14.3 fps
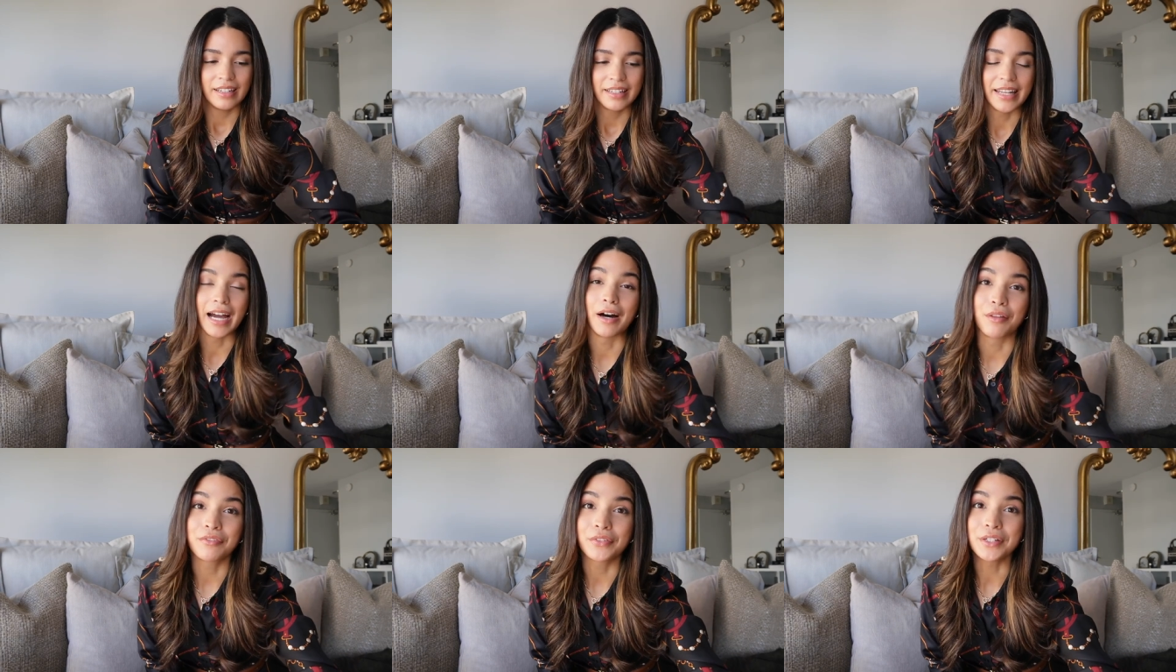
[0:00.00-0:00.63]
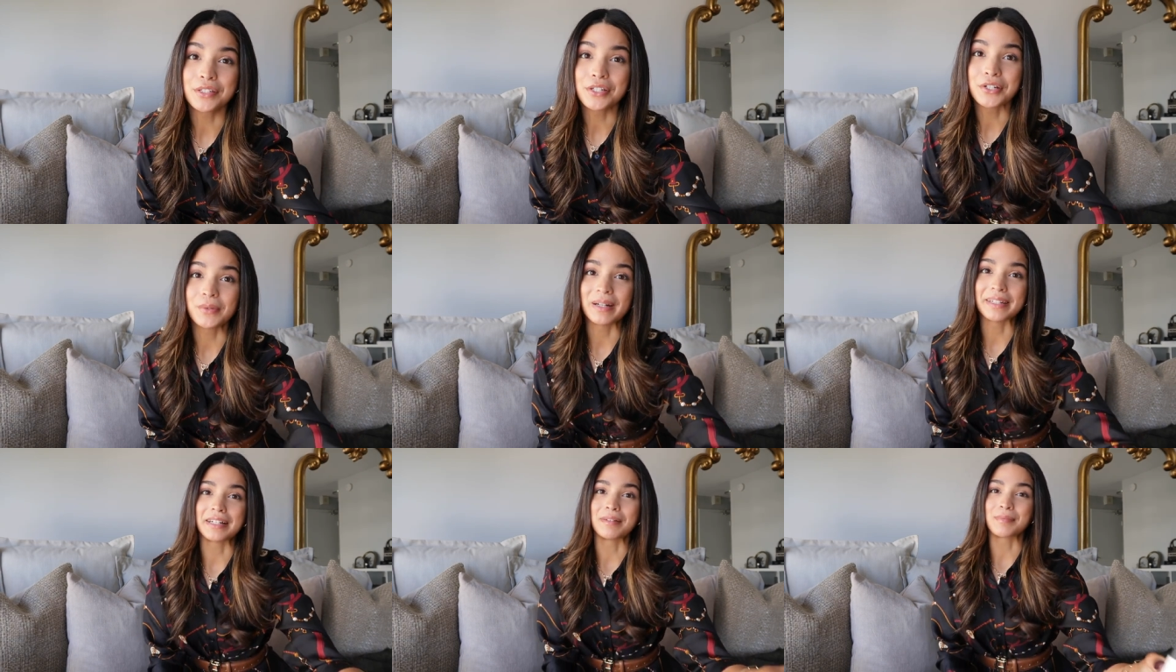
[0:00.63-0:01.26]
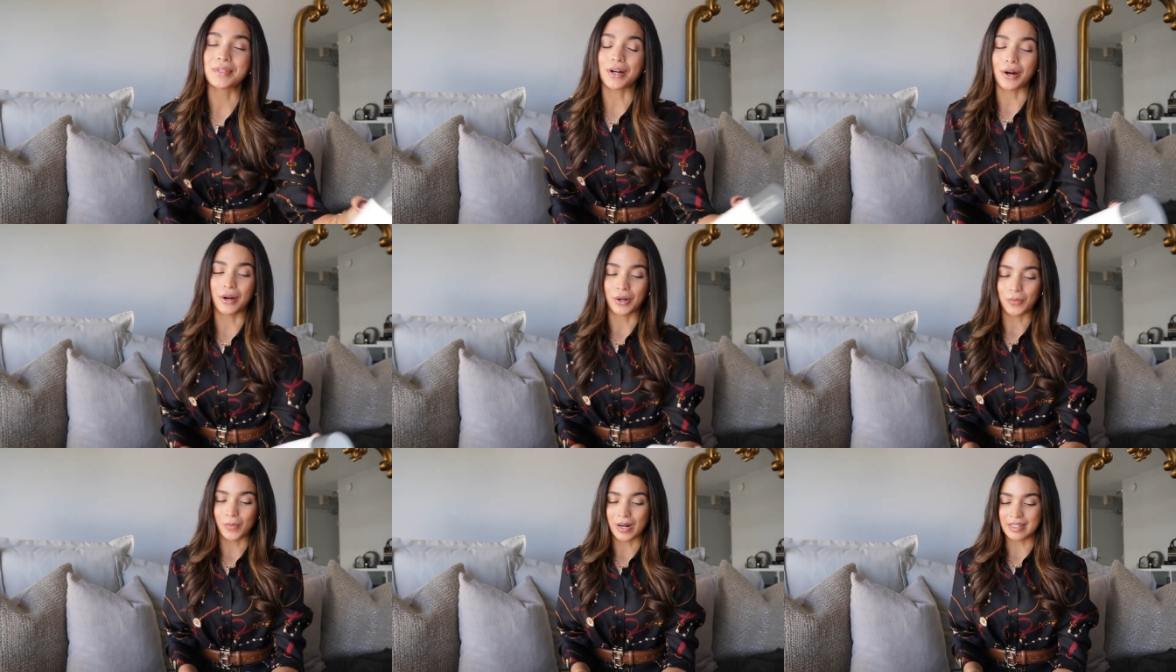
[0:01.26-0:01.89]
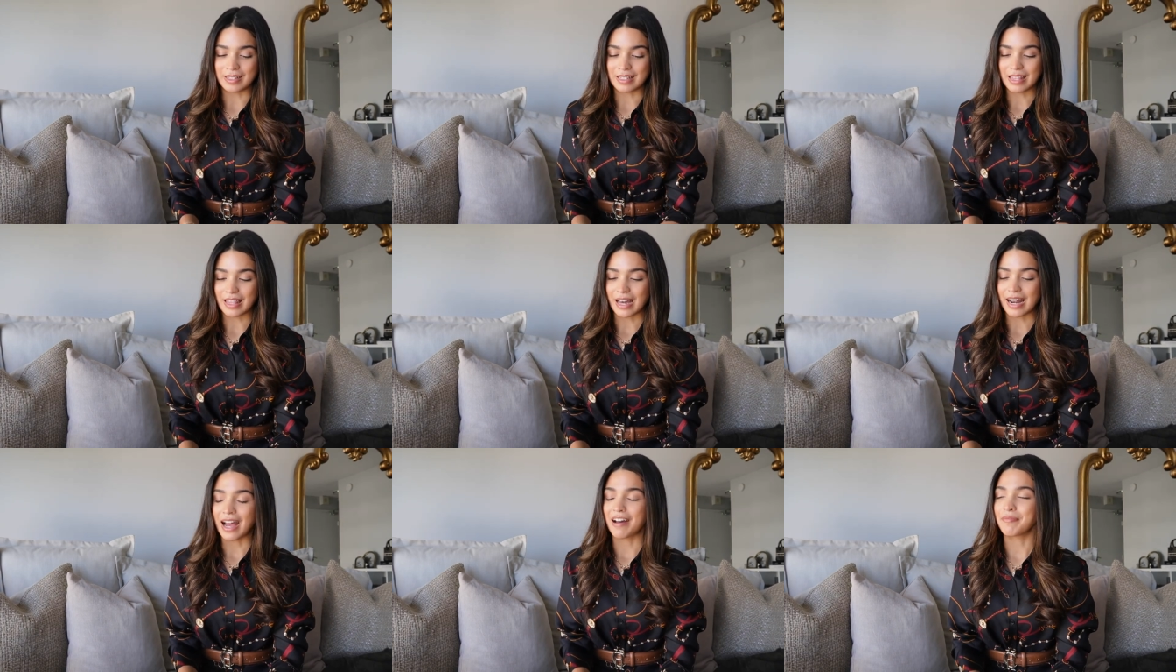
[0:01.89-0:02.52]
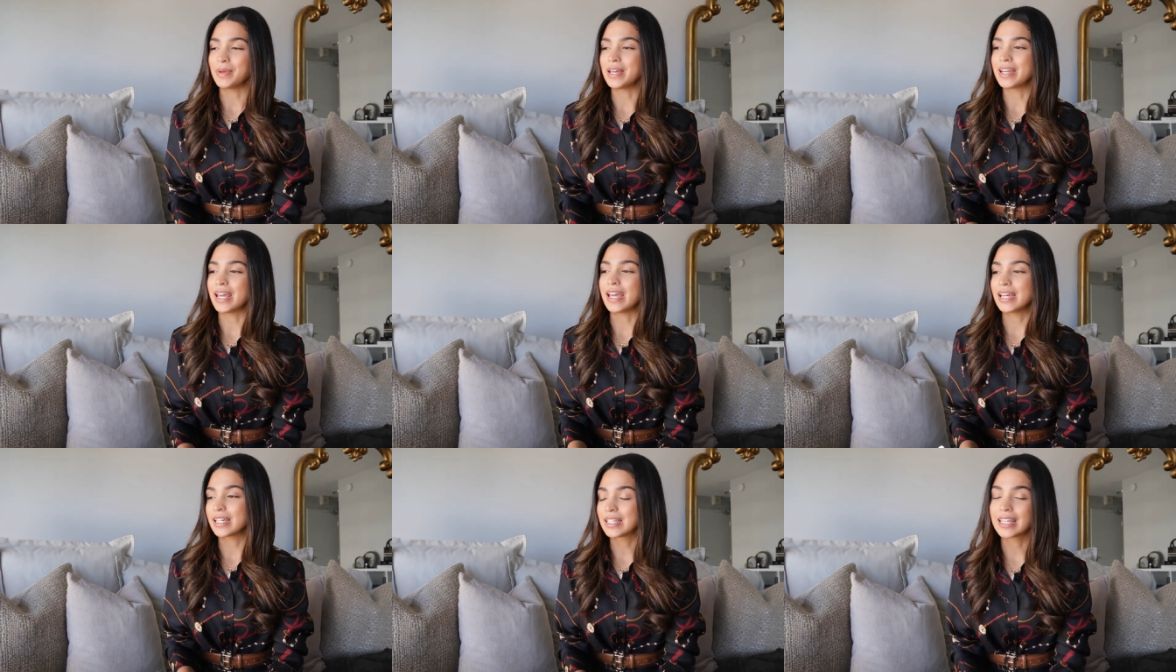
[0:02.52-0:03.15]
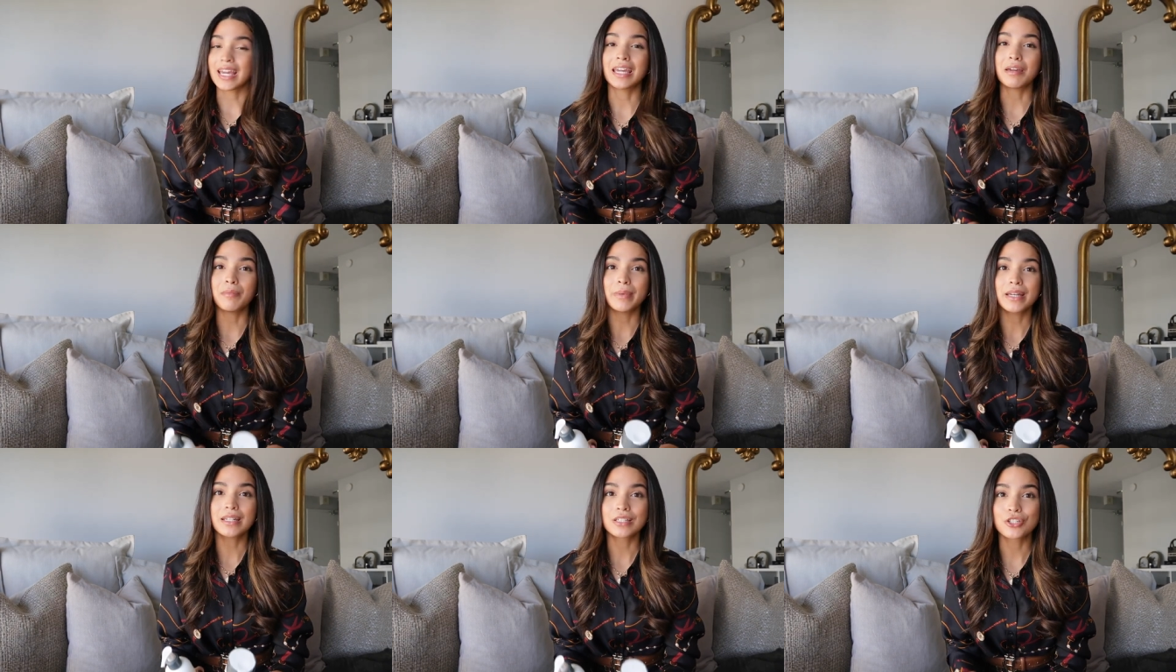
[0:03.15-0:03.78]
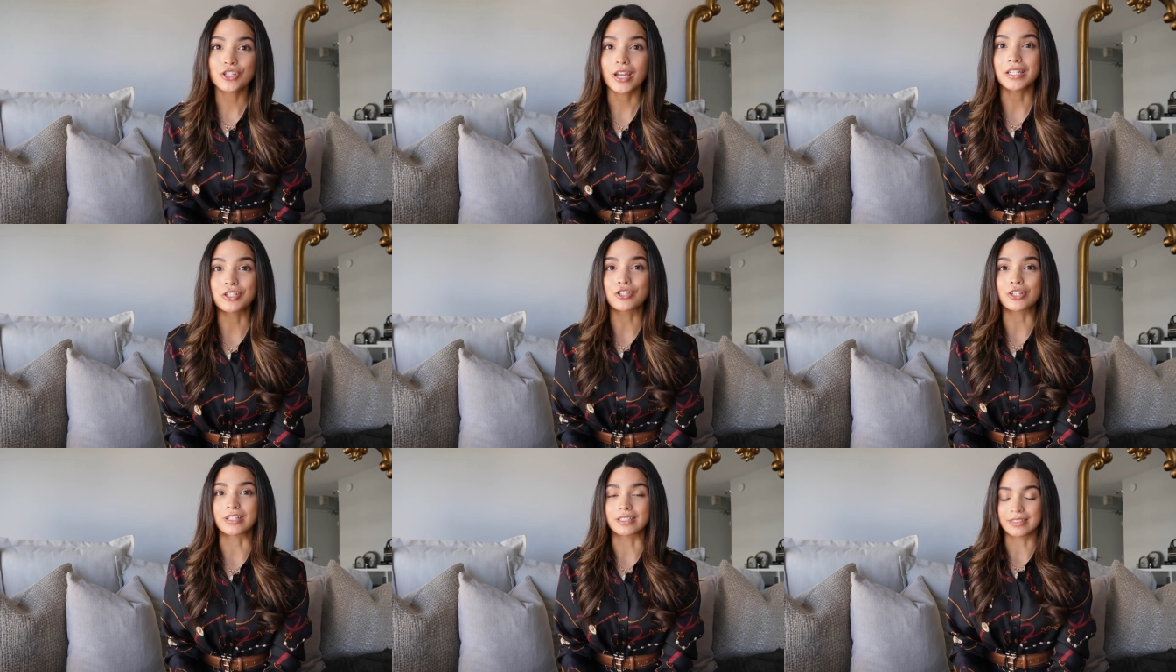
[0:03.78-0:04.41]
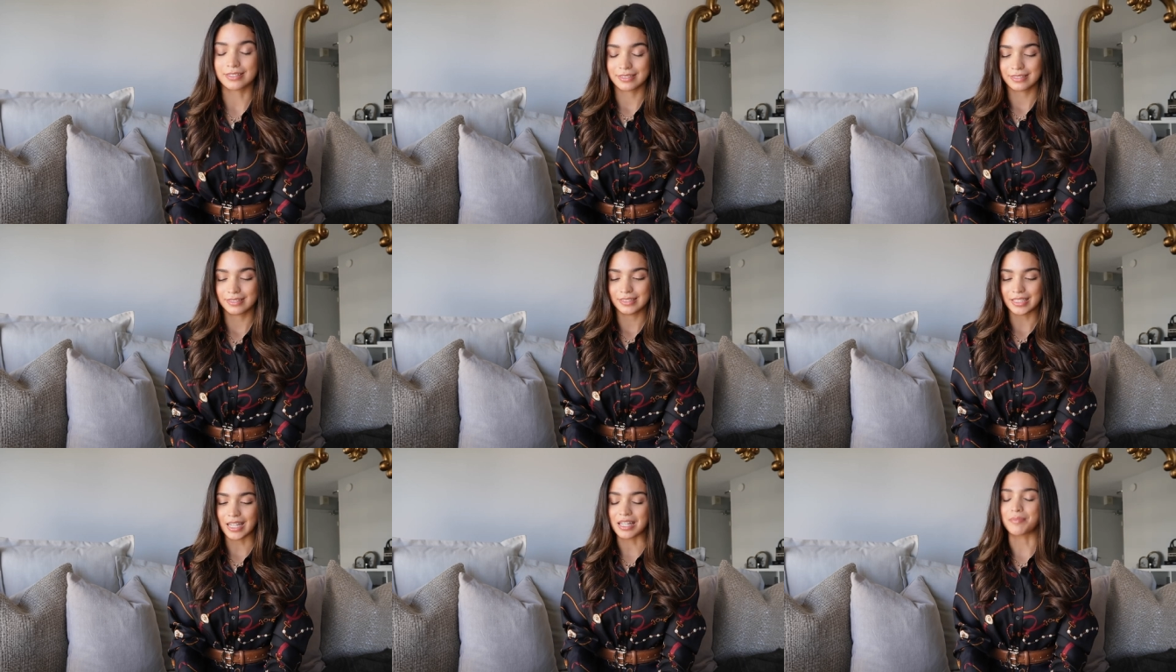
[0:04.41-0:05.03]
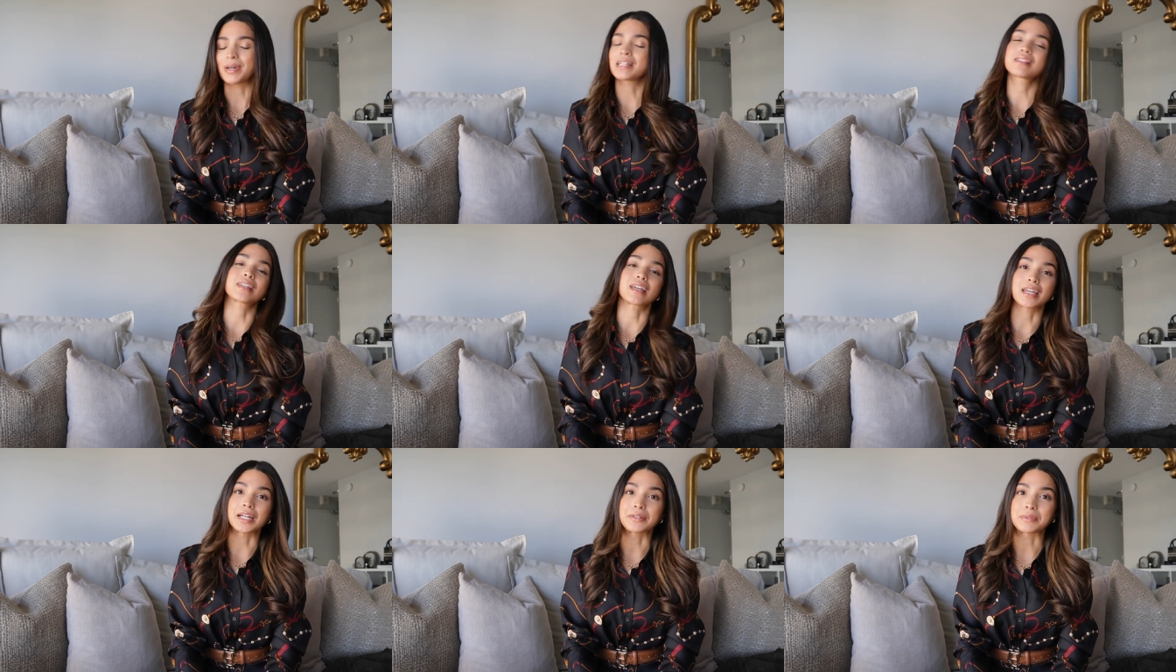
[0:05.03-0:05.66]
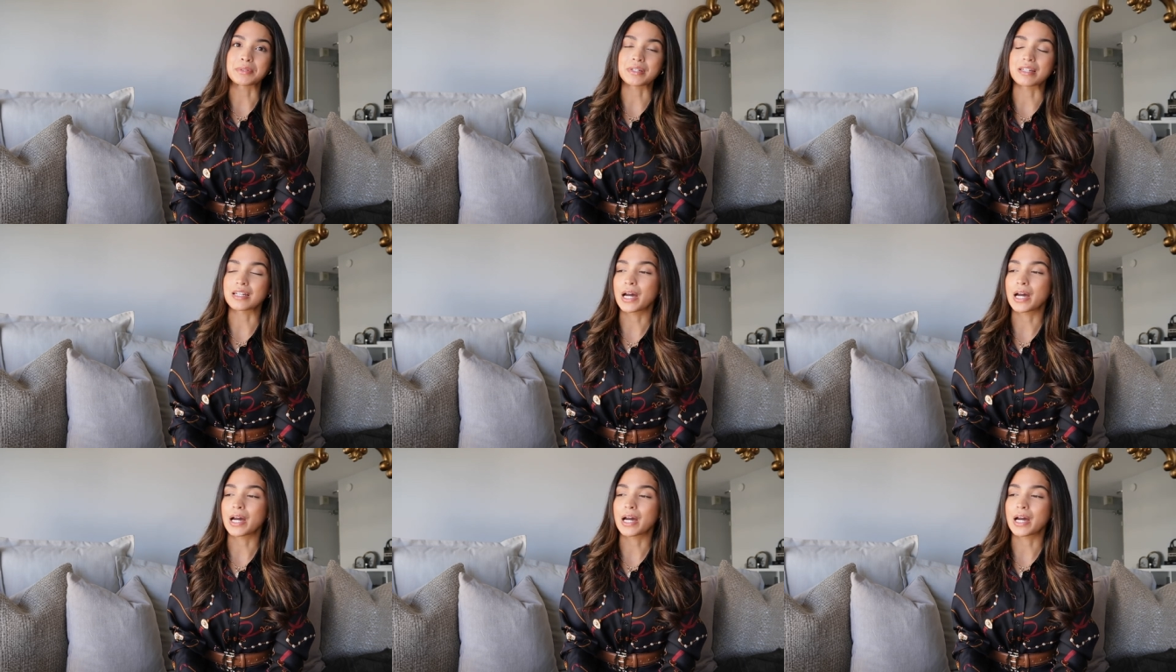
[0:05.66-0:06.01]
now, the first two items are one that have been a game changer in my skincare routine.